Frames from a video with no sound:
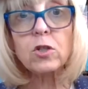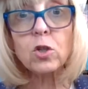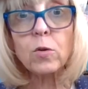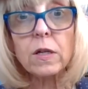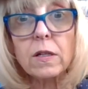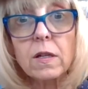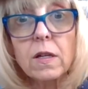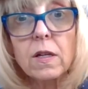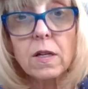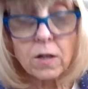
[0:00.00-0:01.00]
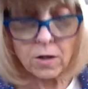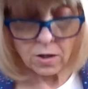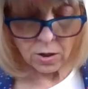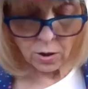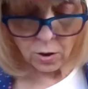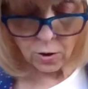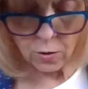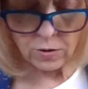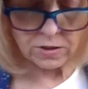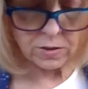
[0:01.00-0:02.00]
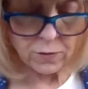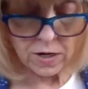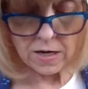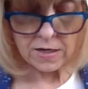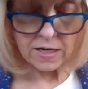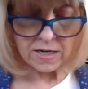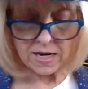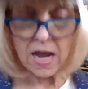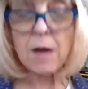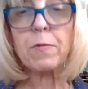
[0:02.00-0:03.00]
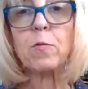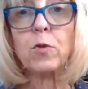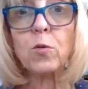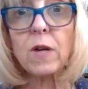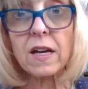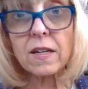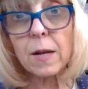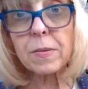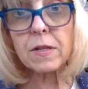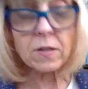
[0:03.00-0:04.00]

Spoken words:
showing Christopher how to eat an apple when you cut it up into